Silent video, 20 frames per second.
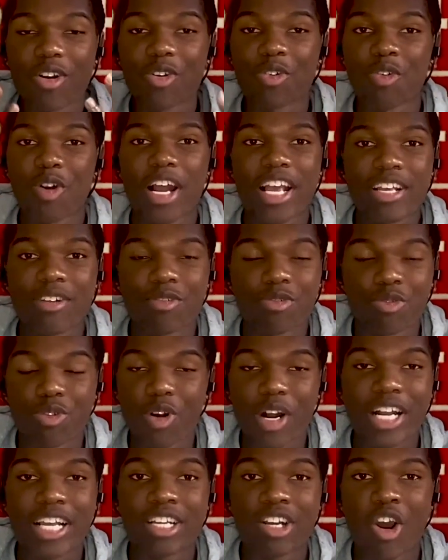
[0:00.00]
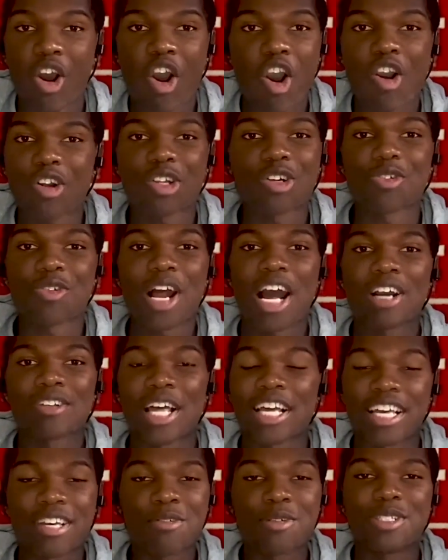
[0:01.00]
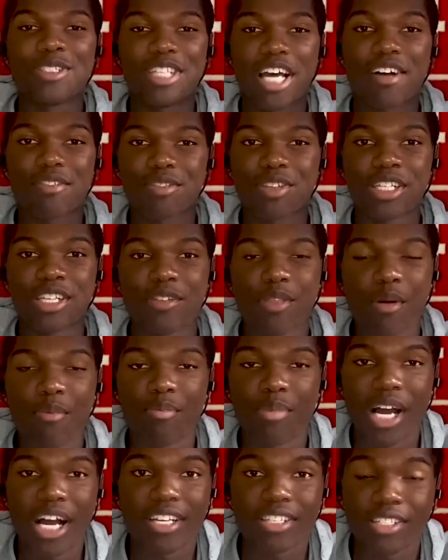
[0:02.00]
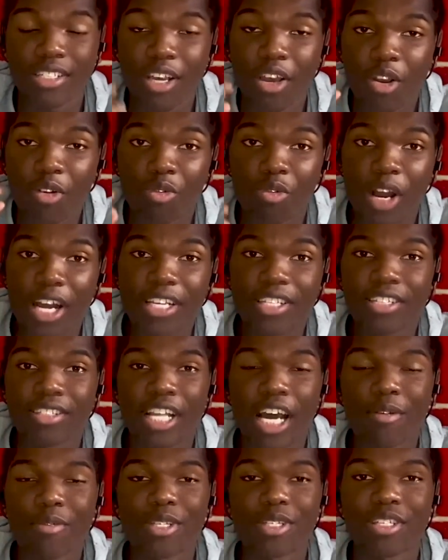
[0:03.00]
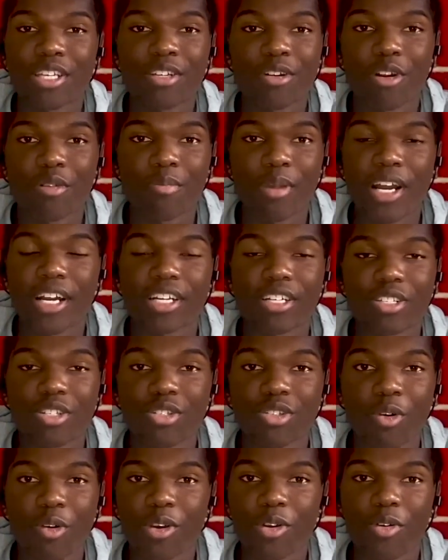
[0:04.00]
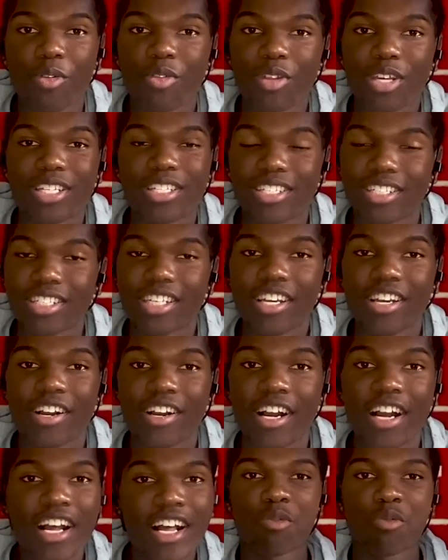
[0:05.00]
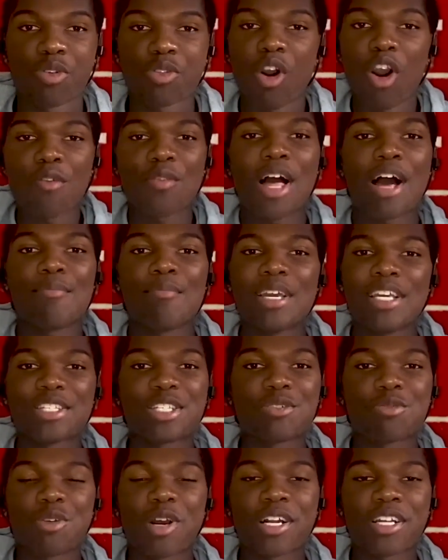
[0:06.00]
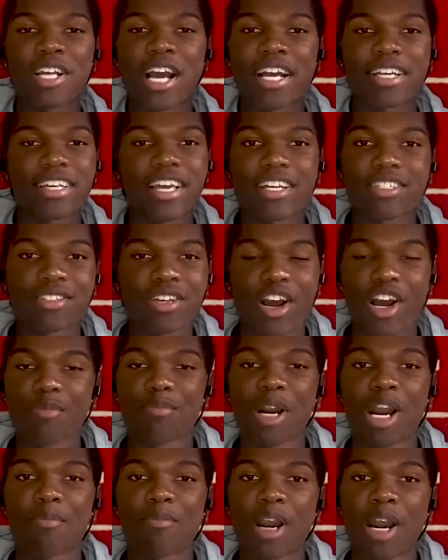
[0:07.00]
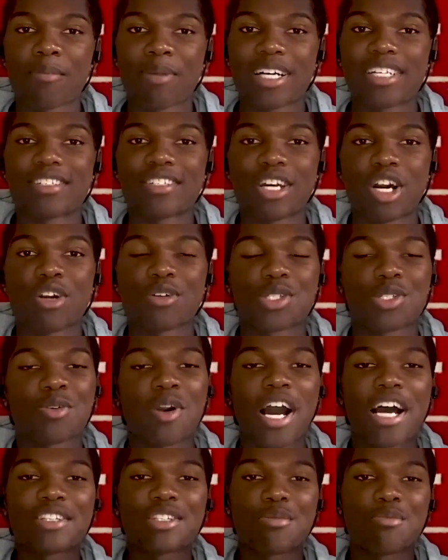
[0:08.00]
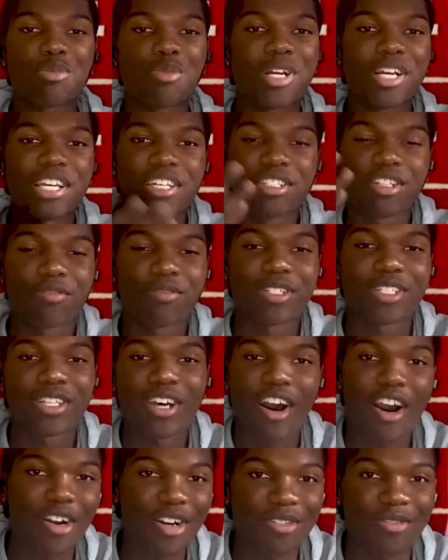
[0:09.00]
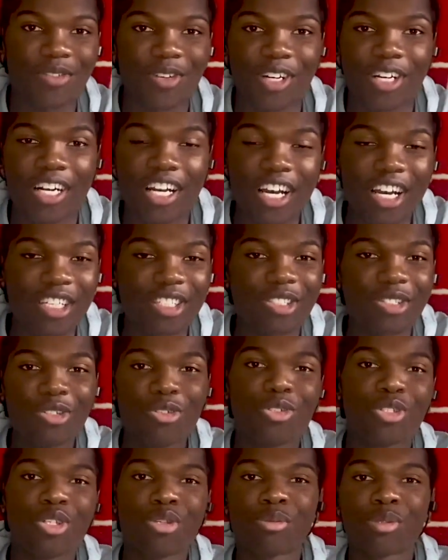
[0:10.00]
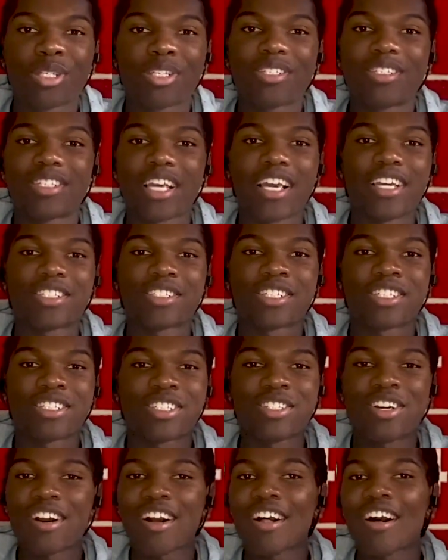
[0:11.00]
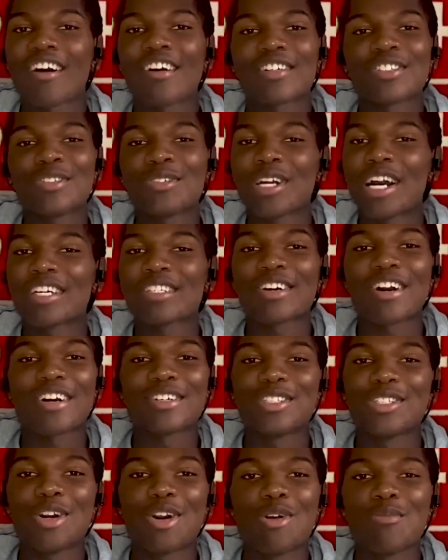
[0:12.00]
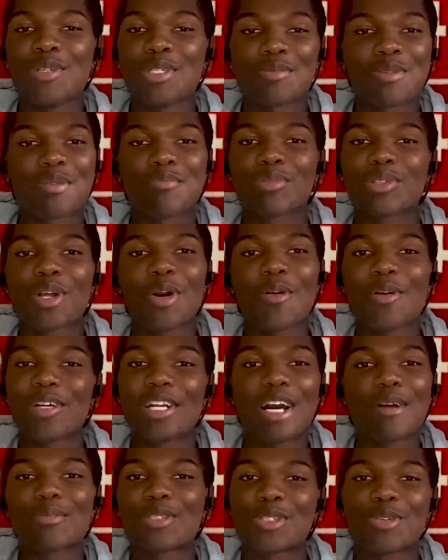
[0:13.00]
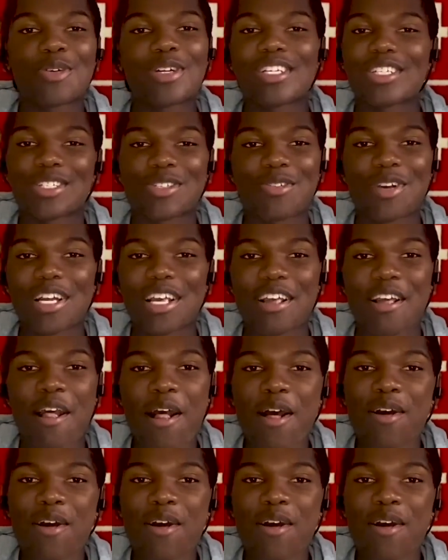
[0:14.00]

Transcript: great running all around. Like, it was definitely the best racing that we've seen on American soil this year. With all that amazing running, I can't talk about by myself, so I had to bring in the photographer, YouTube sensation. Y'all, you guys all know him. He's been blowing up twenty twenty.